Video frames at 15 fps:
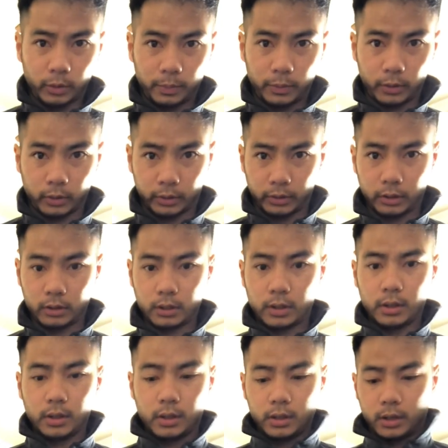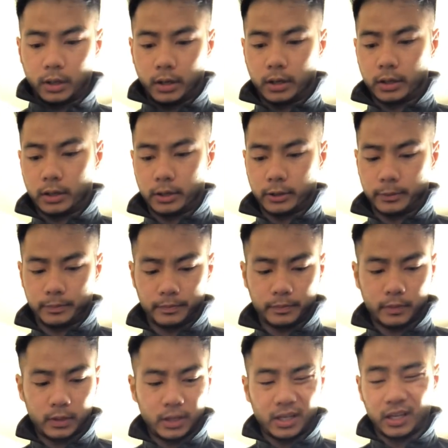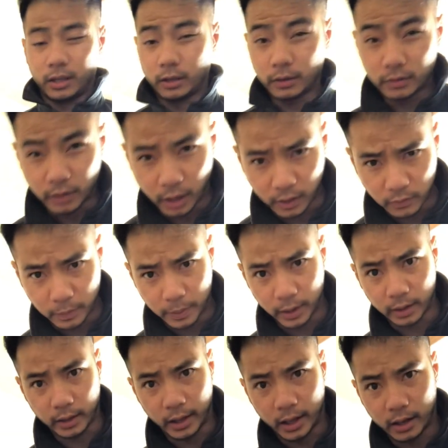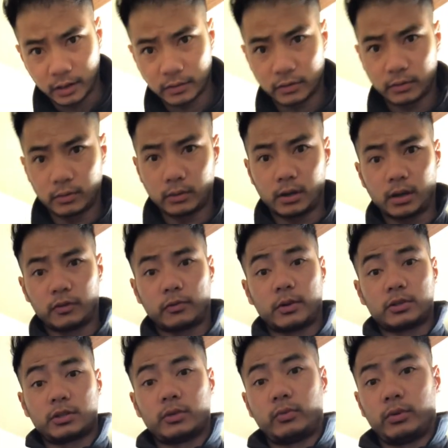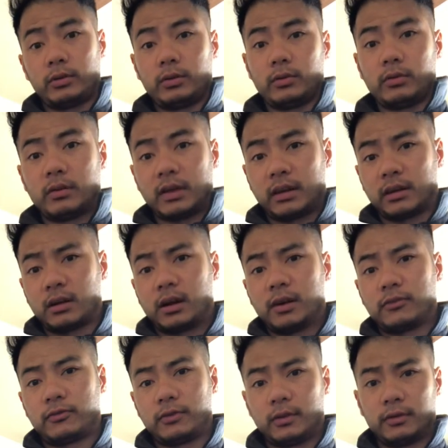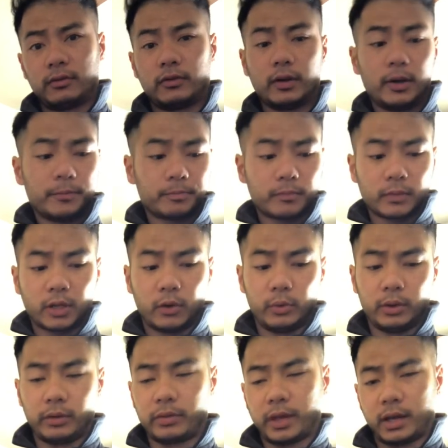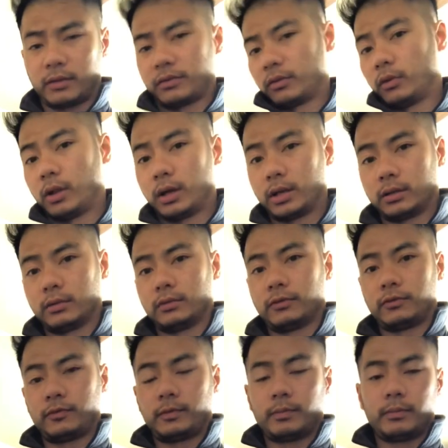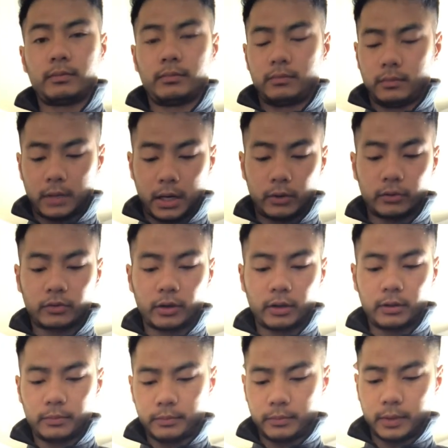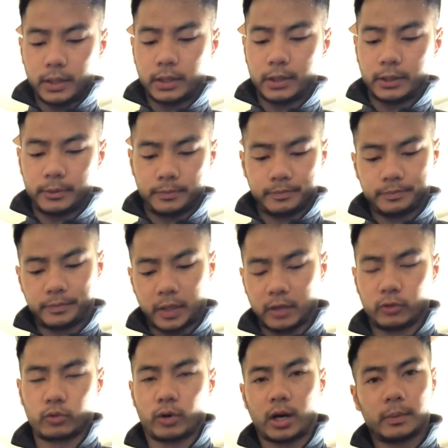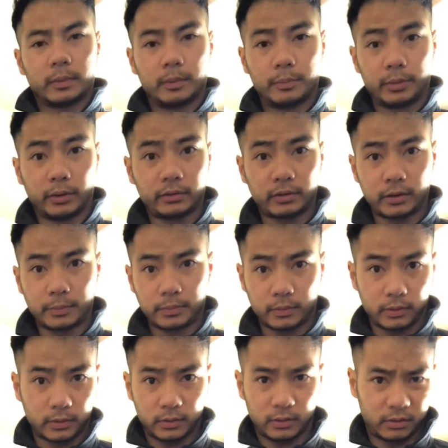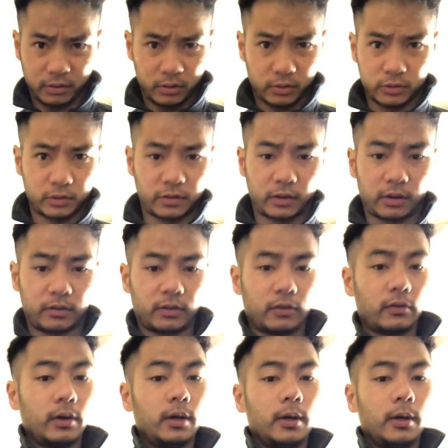pulley, it is kind of a pain in the ass, especially when you take it off of a wheel that has a lot of hours on it, and grime and built up, and just all that stuff.